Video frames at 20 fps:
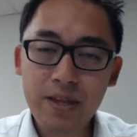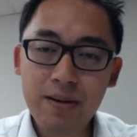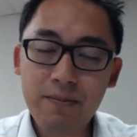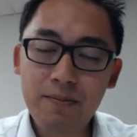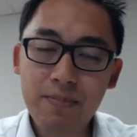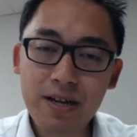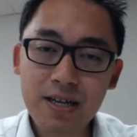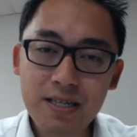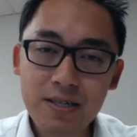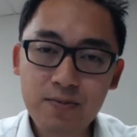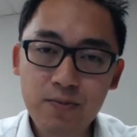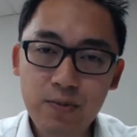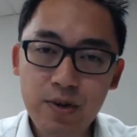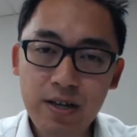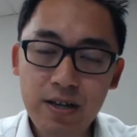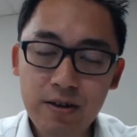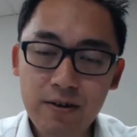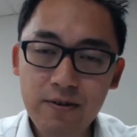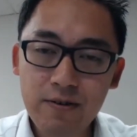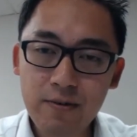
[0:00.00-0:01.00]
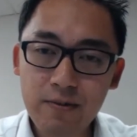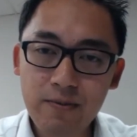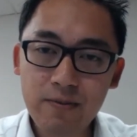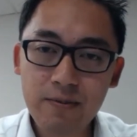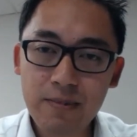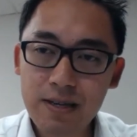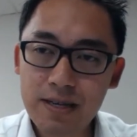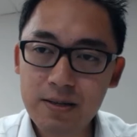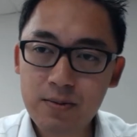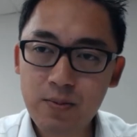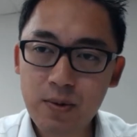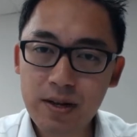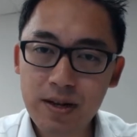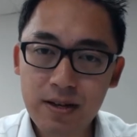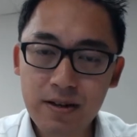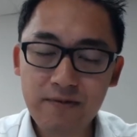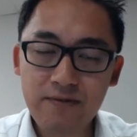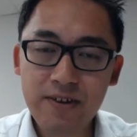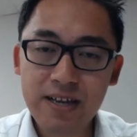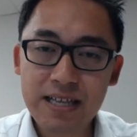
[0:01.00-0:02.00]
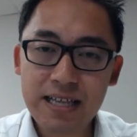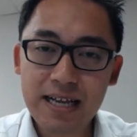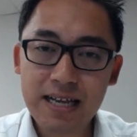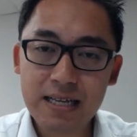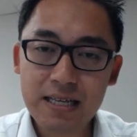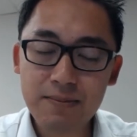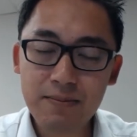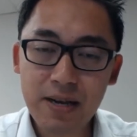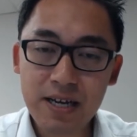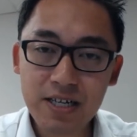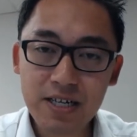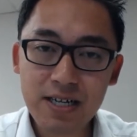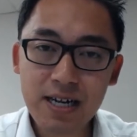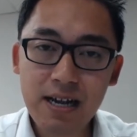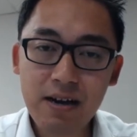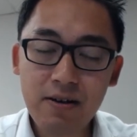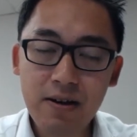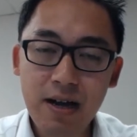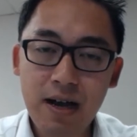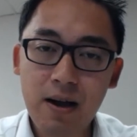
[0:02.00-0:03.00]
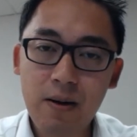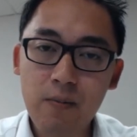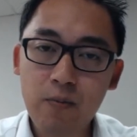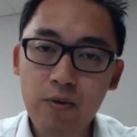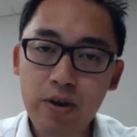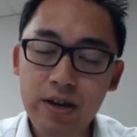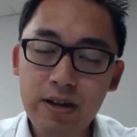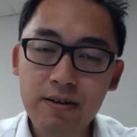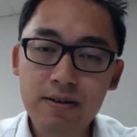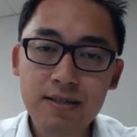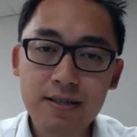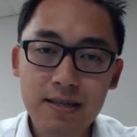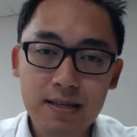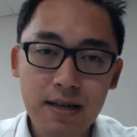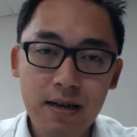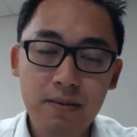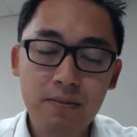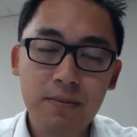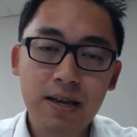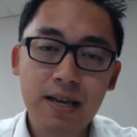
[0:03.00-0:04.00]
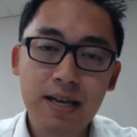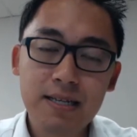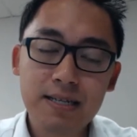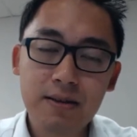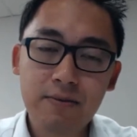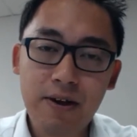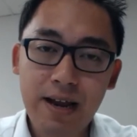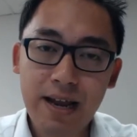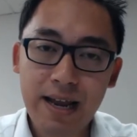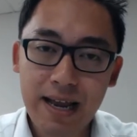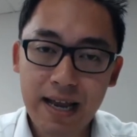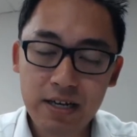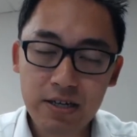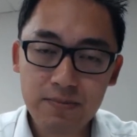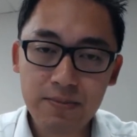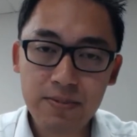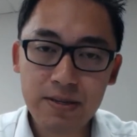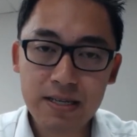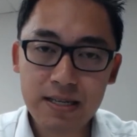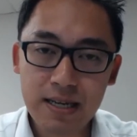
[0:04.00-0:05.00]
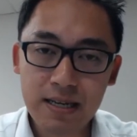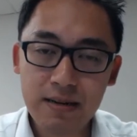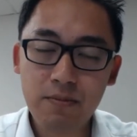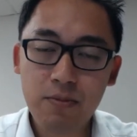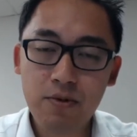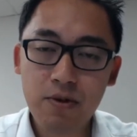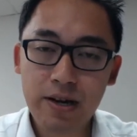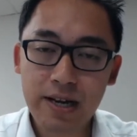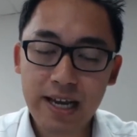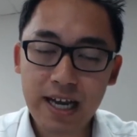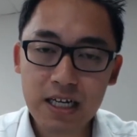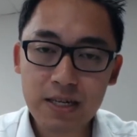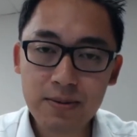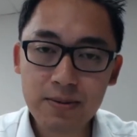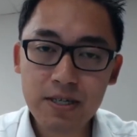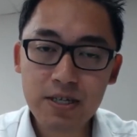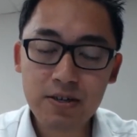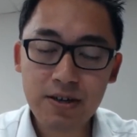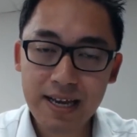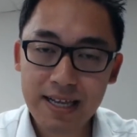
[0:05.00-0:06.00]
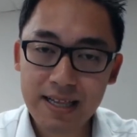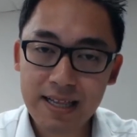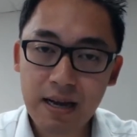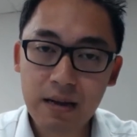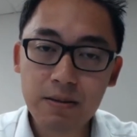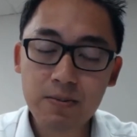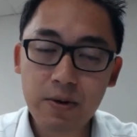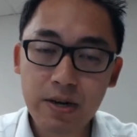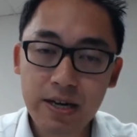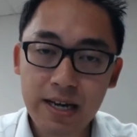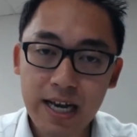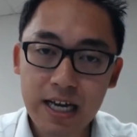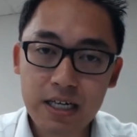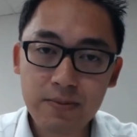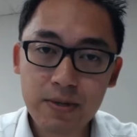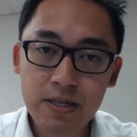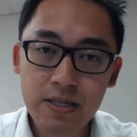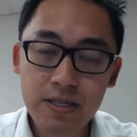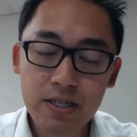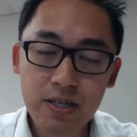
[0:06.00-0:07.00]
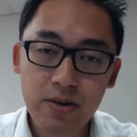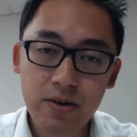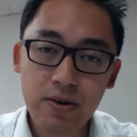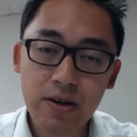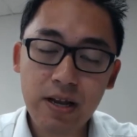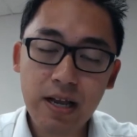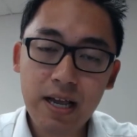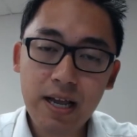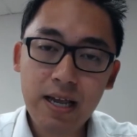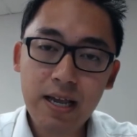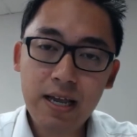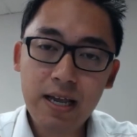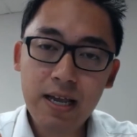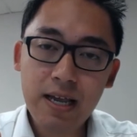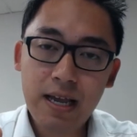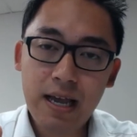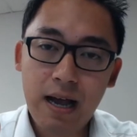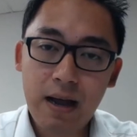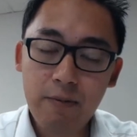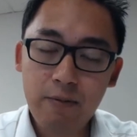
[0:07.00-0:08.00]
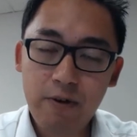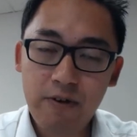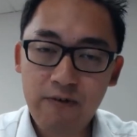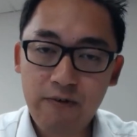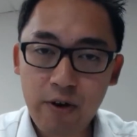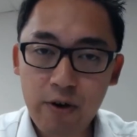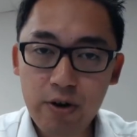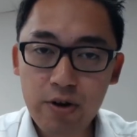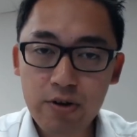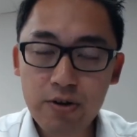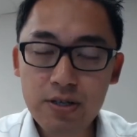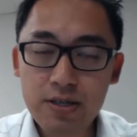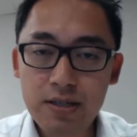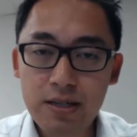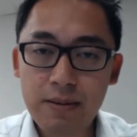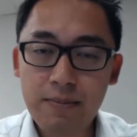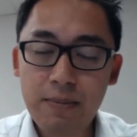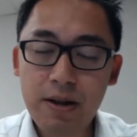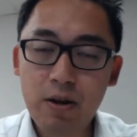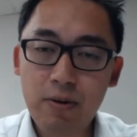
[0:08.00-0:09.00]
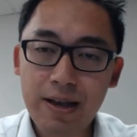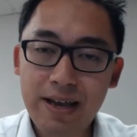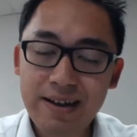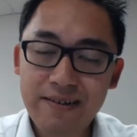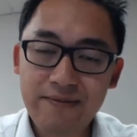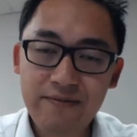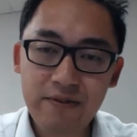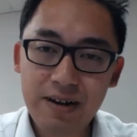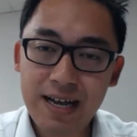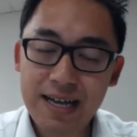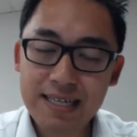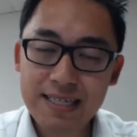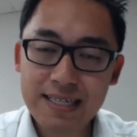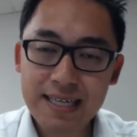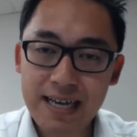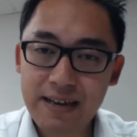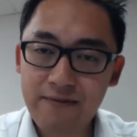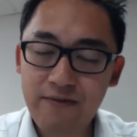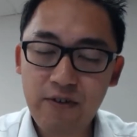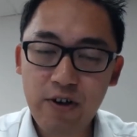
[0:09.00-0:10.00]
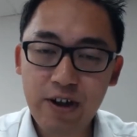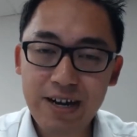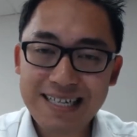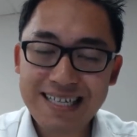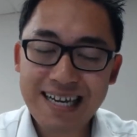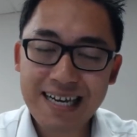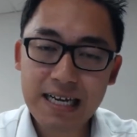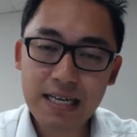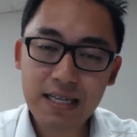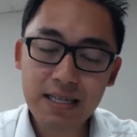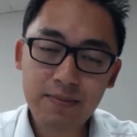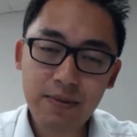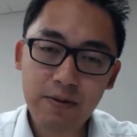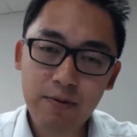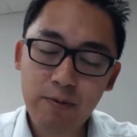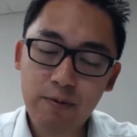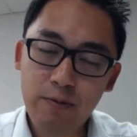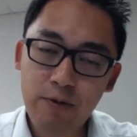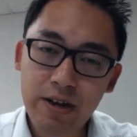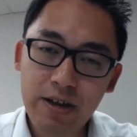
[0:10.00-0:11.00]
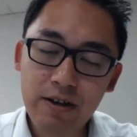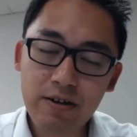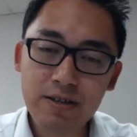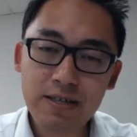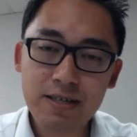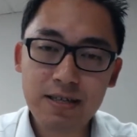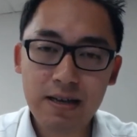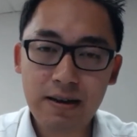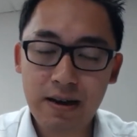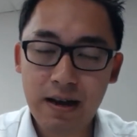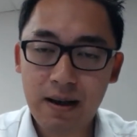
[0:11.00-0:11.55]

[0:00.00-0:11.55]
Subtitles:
And plus, video is one of the things that is major now. Videos gets around 800% more engagement, so 8 times more engagement. So with photos, they might look at it for like say 30 seconds, but with videos,